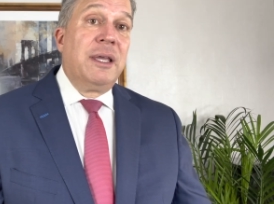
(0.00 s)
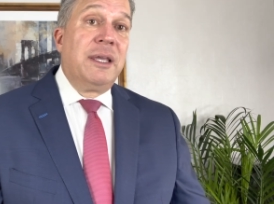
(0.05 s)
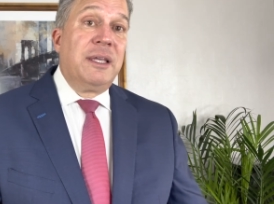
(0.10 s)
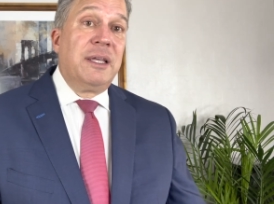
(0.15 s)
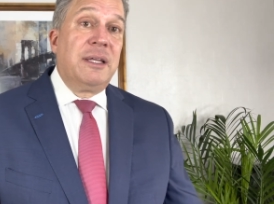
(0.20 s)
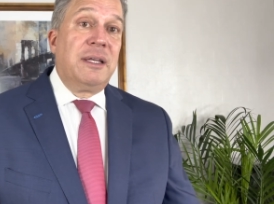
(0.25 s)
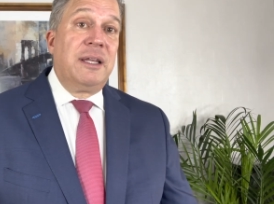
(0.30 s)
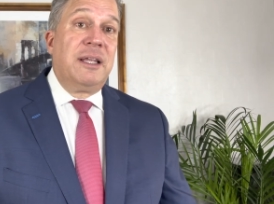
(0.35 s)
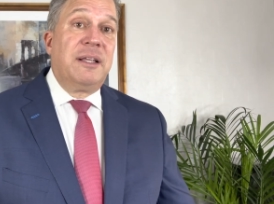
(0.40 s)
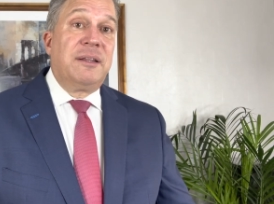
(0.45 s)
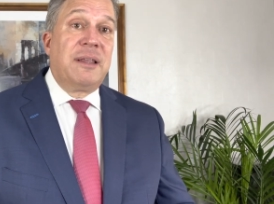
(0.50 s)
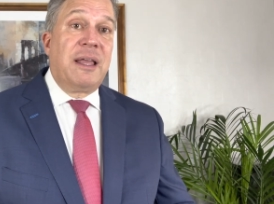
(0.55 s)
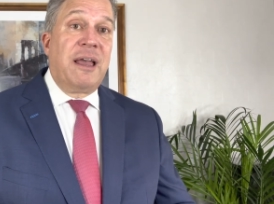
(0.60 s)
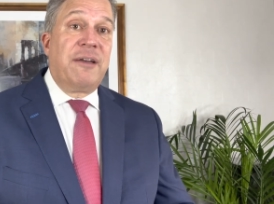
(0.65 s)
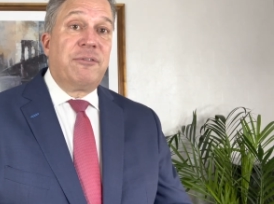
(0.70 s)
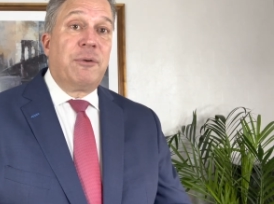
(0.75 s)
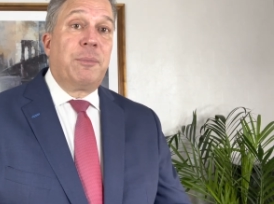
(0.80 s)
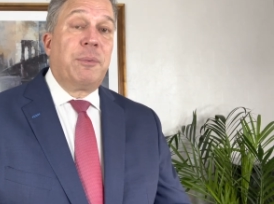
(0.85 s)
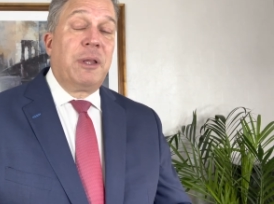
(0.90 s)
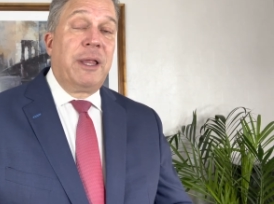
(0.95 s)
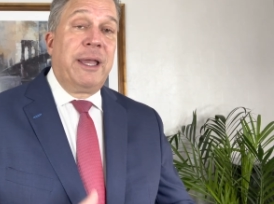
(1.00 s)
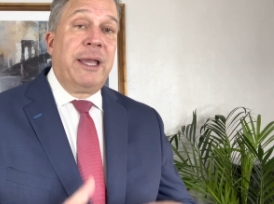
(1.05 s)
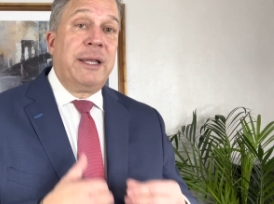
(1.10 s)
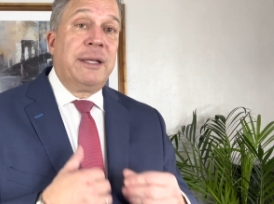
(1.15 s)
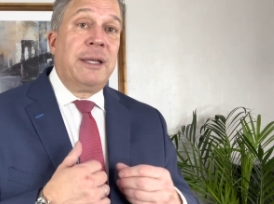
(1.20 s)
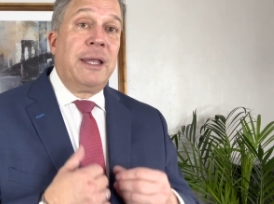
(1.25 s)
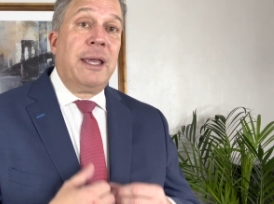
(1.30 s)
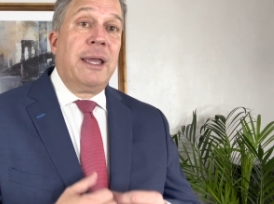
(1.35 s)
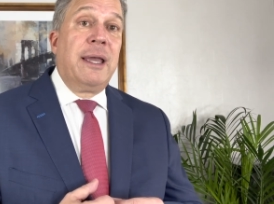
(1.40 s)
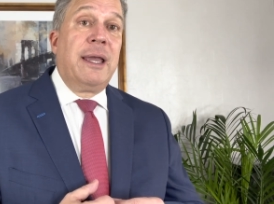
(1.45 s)
you need to have a plan,
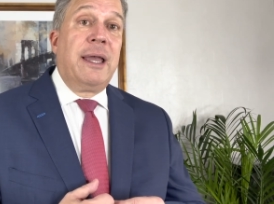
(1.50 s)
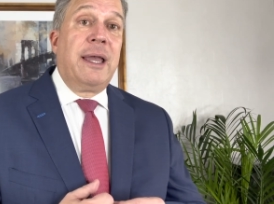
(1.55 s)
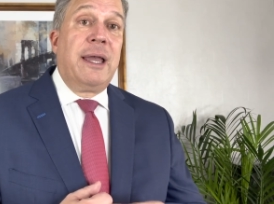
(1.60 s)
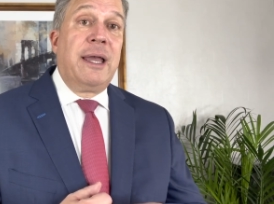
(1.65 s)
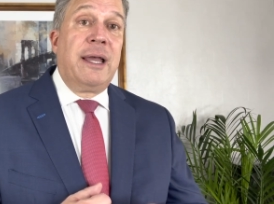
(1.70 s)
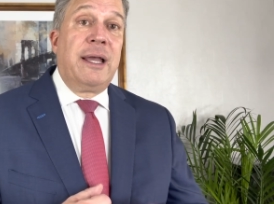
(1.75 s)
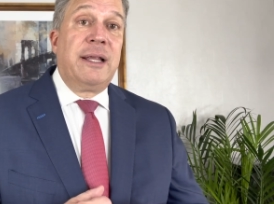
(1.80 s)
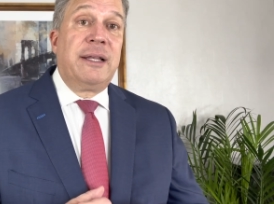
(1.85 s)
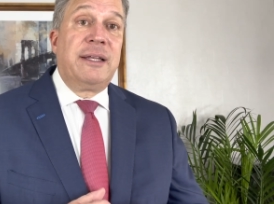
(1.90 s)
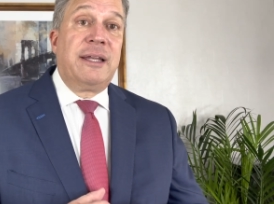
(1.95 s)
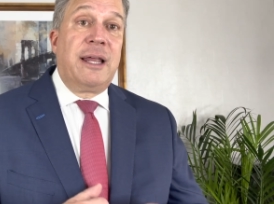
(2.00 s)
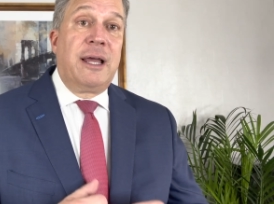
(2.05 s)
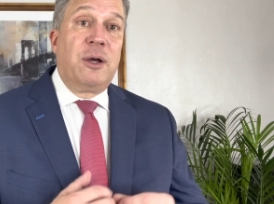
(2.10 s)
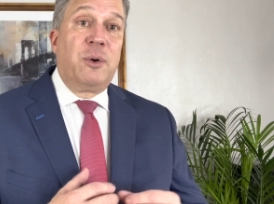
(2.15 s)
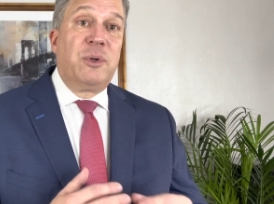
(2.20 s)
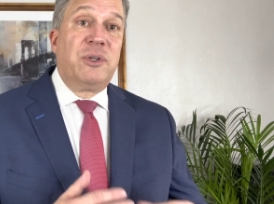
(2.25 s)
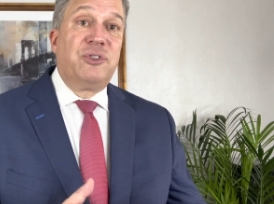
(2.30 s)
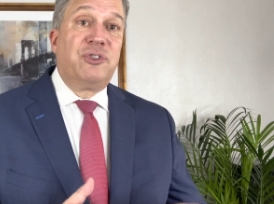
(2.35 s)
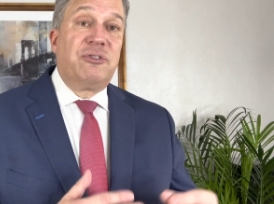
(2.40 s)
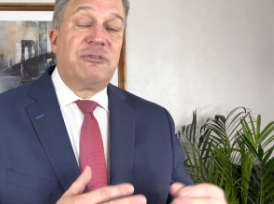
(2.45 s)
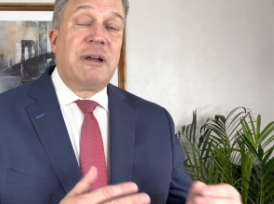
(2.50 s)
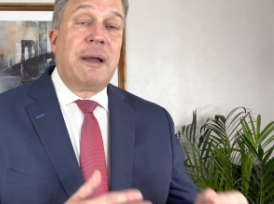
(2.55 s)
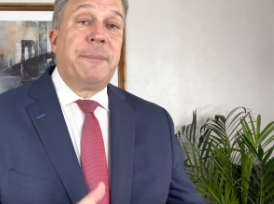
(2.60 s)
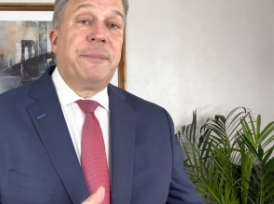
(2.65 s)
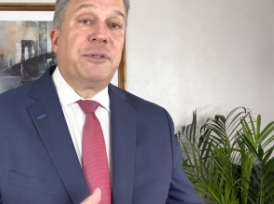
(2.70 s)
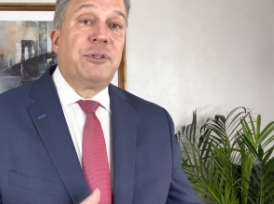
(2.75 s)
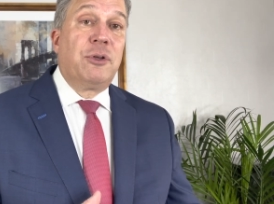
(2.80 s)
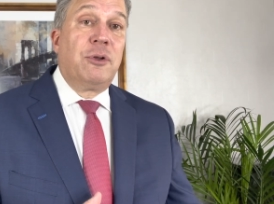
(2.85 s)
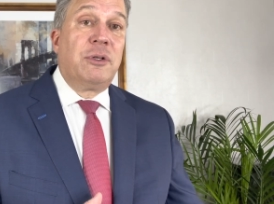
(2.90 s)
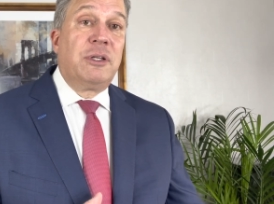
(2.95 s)
and now is your
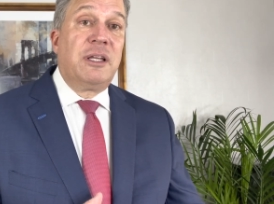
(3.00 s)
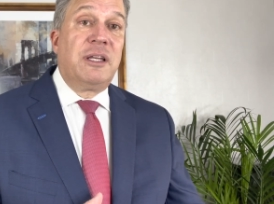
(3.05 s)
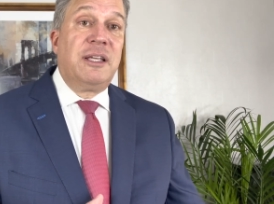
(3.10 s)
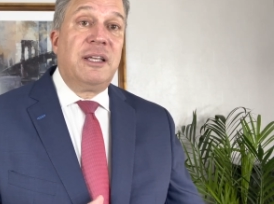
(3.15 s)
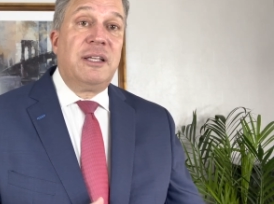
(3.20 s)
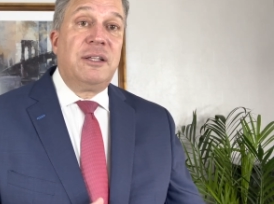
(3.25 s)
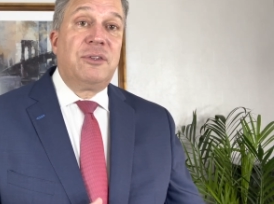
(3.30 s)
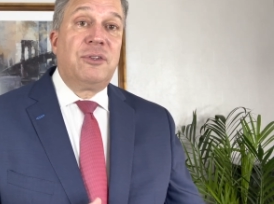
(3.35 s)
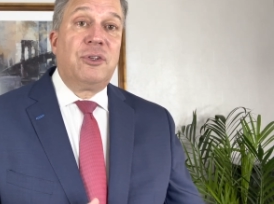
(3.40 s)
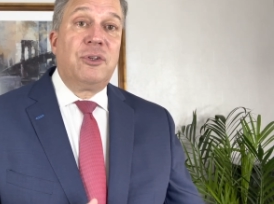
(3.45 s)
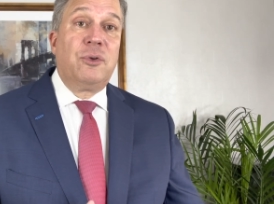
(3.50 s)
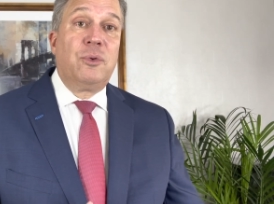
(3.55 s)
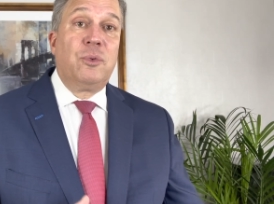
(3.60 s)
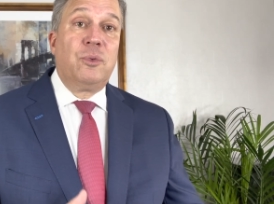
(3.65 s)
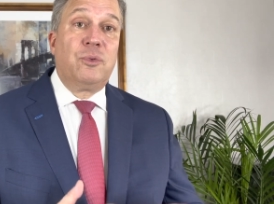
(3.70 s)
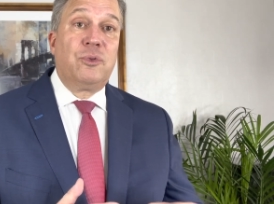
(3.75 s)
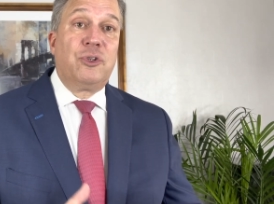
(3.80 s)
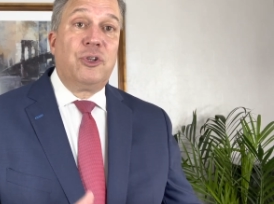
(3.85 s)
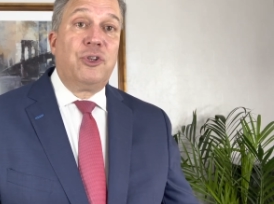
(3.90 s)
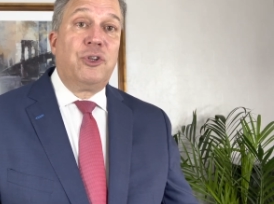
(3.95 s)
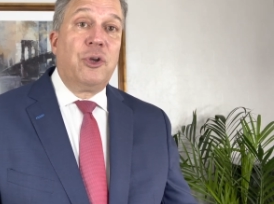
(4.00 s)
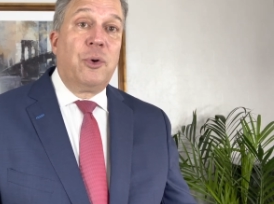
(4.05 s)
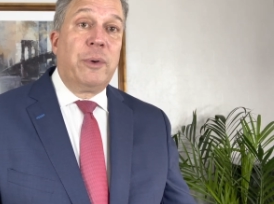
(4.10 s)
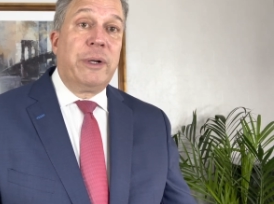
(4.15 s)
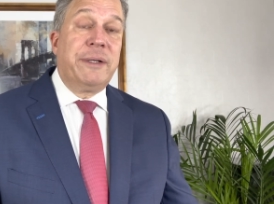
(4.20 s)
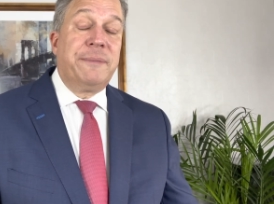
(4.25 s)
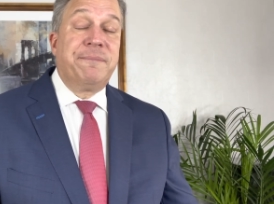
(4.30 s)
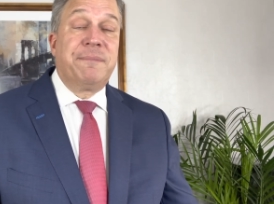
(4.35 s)
opportunity to do it.